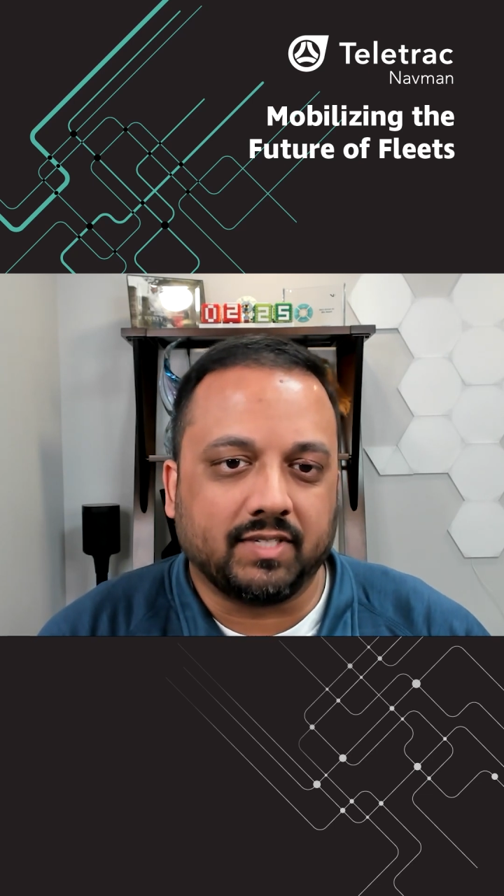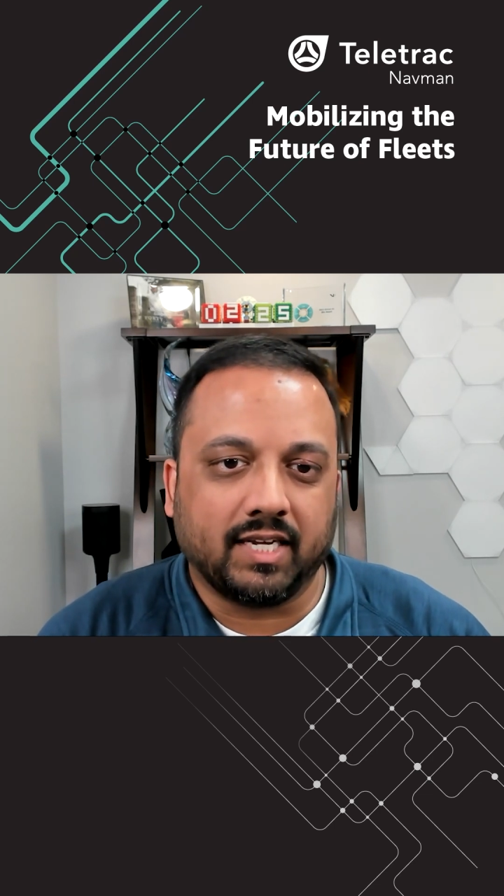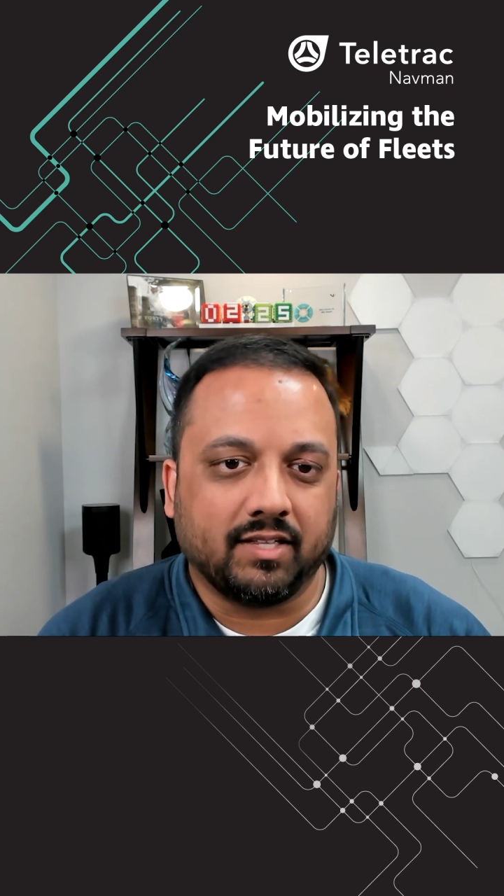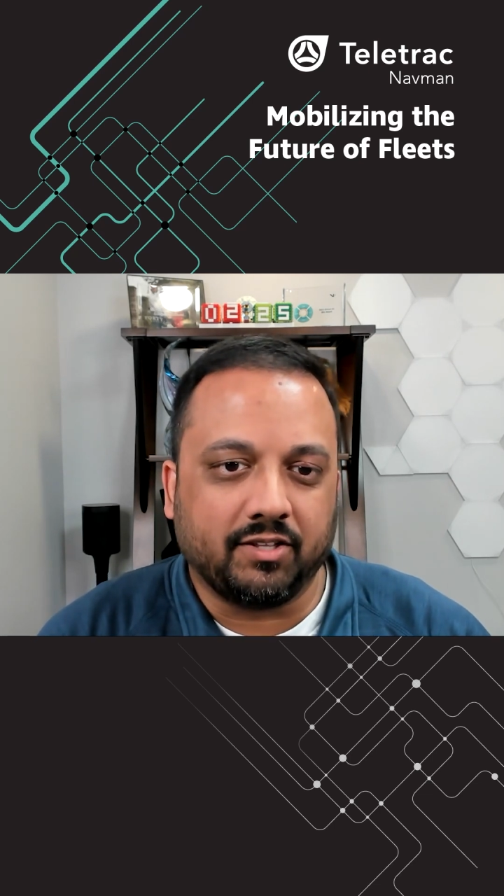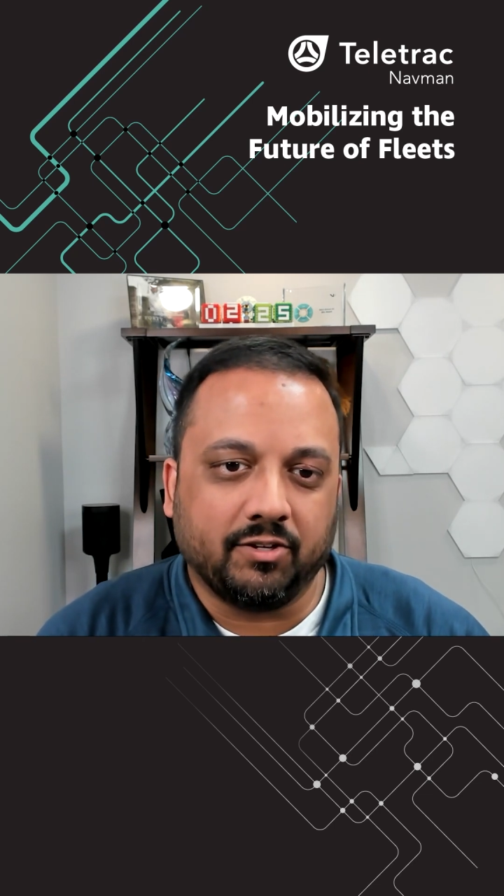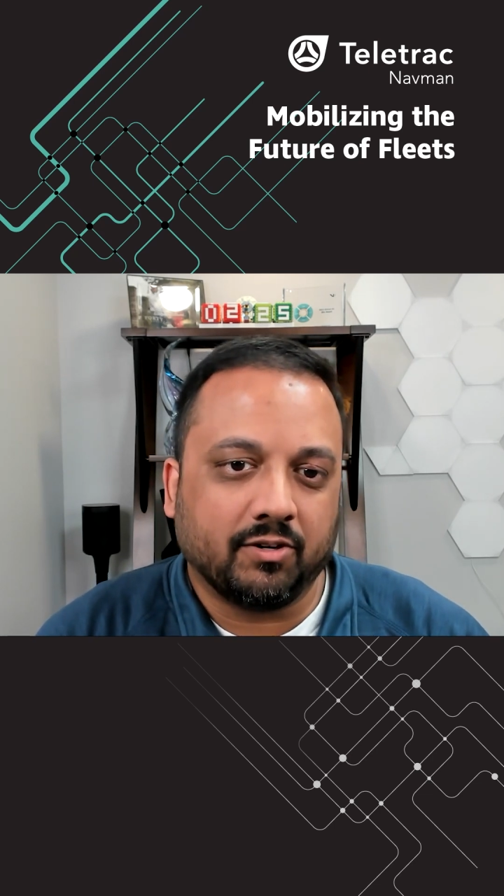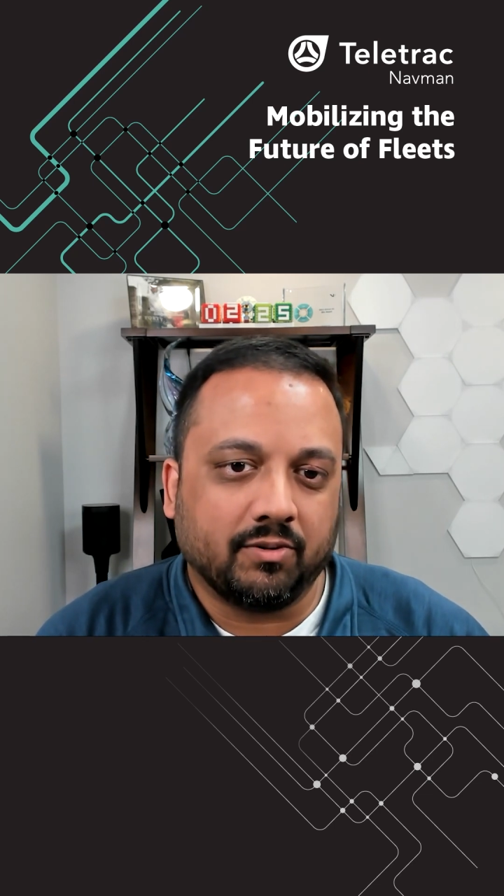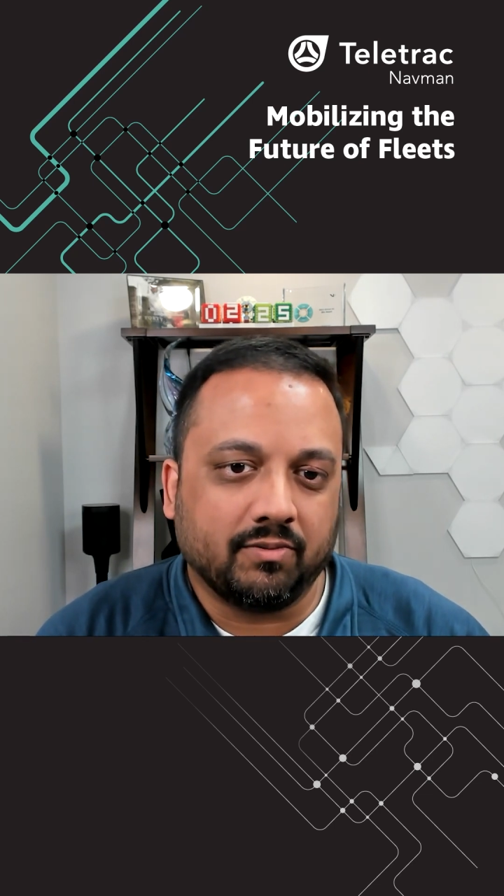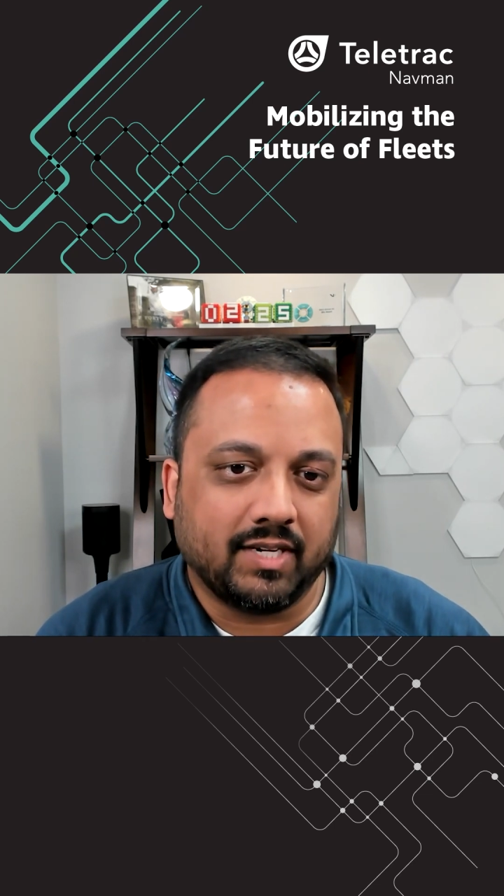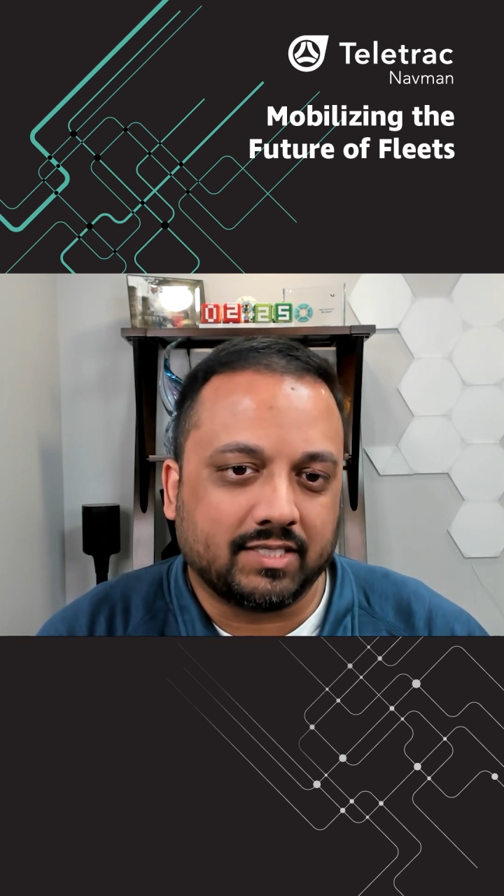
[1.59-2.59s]
data that you
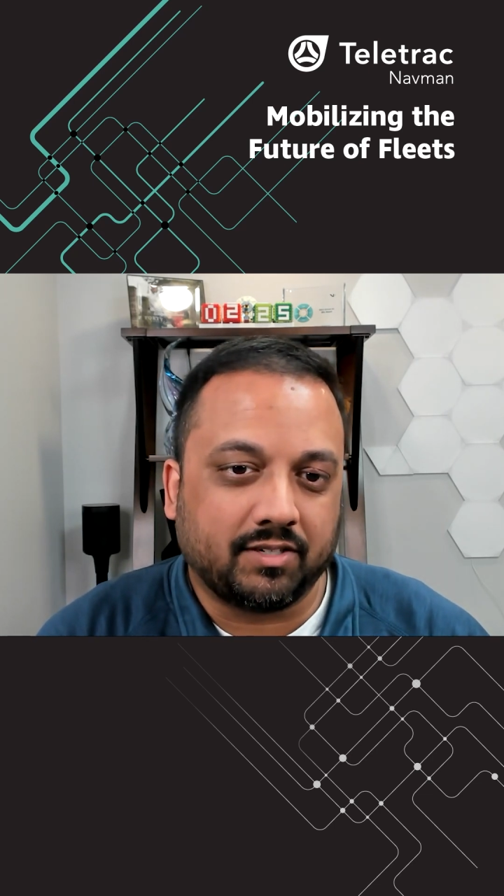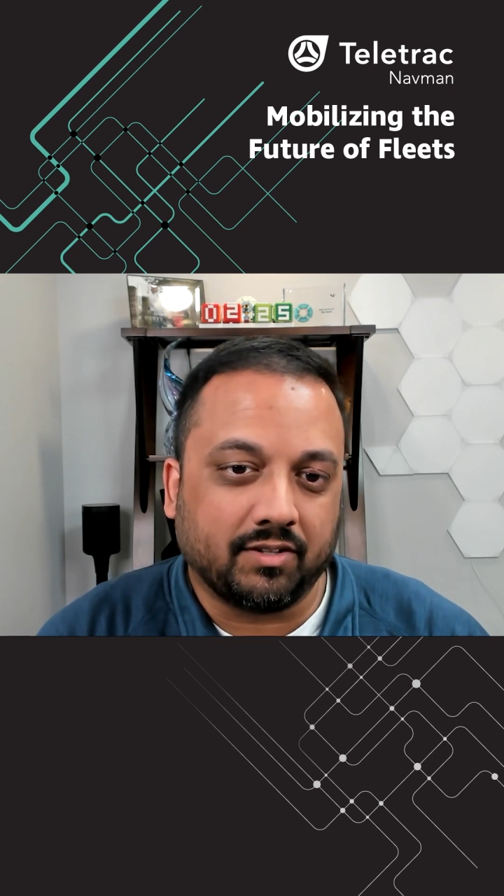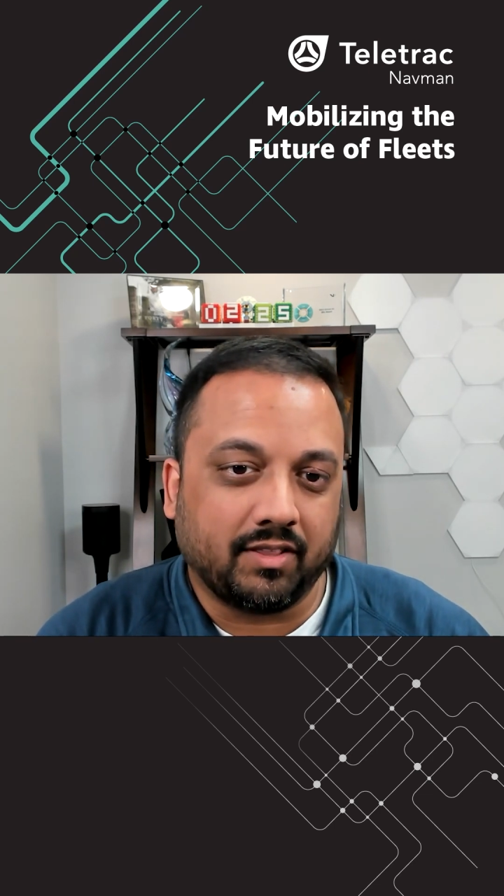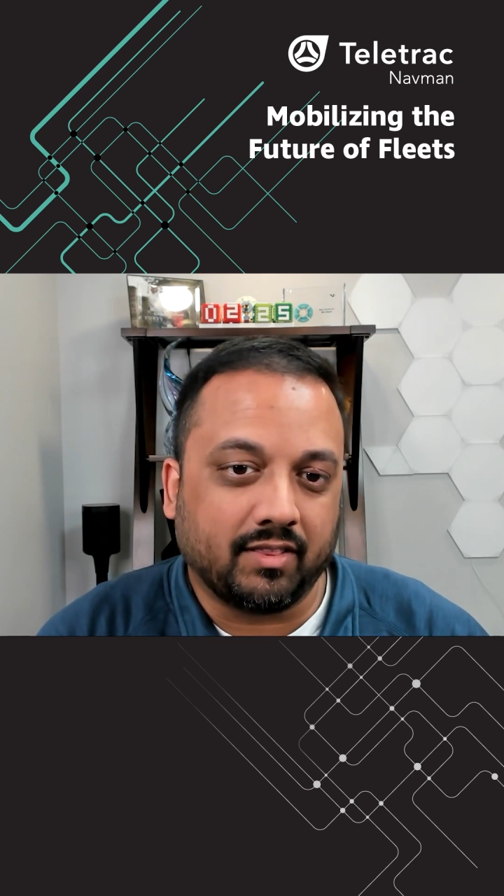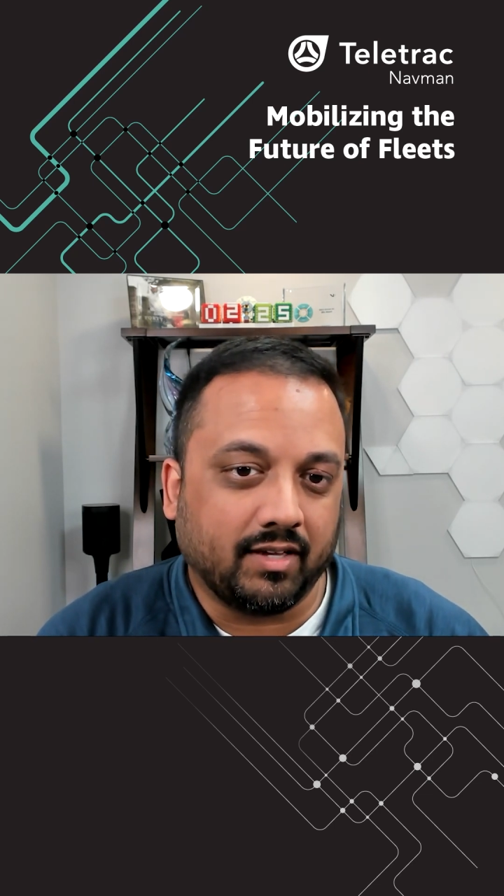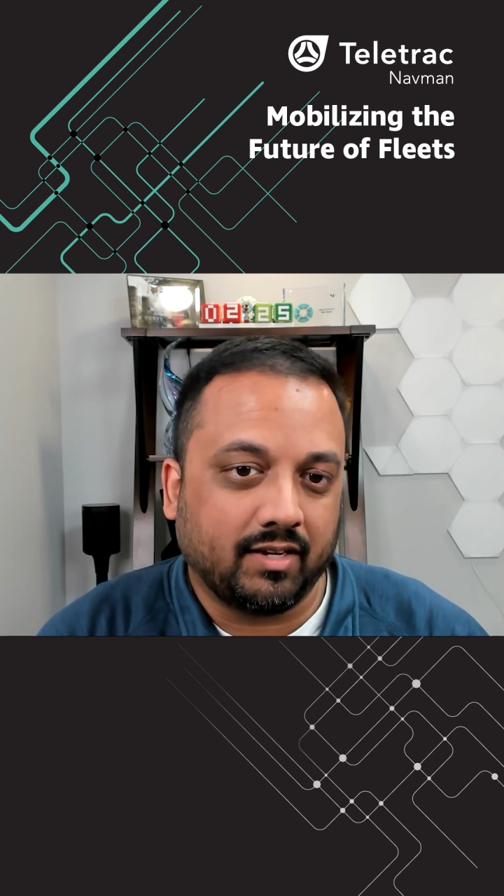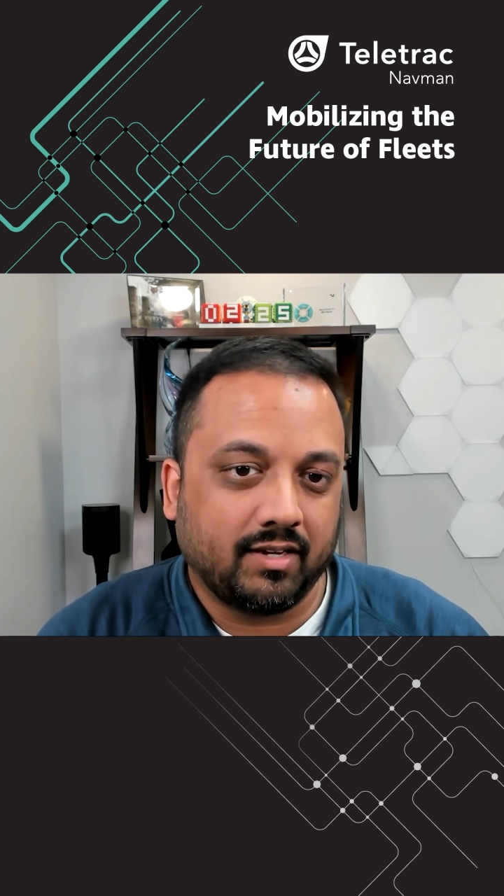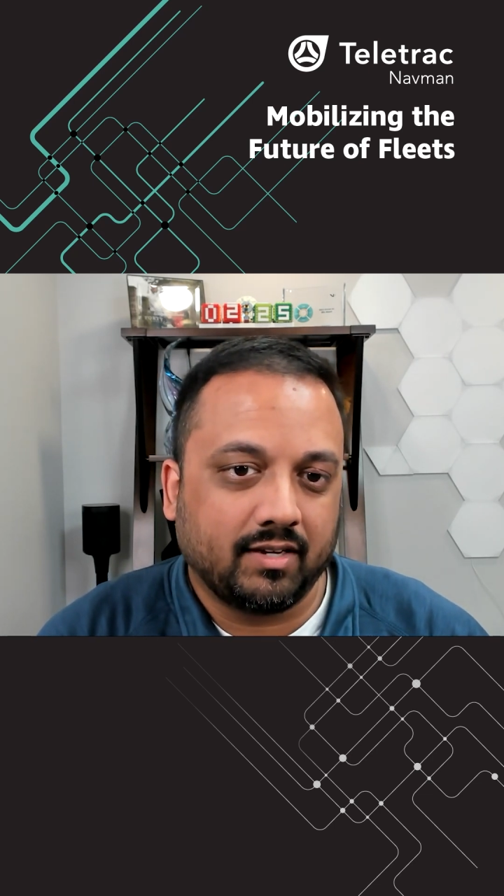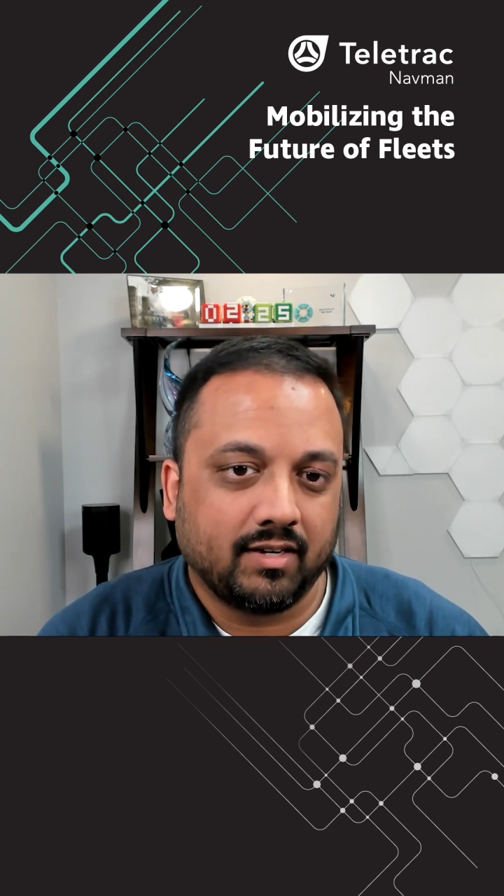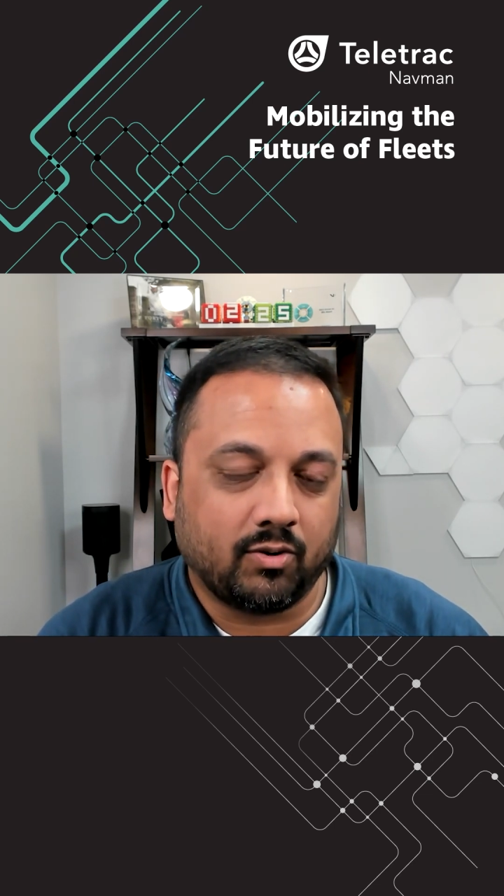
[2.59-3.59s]
don't necessarily think,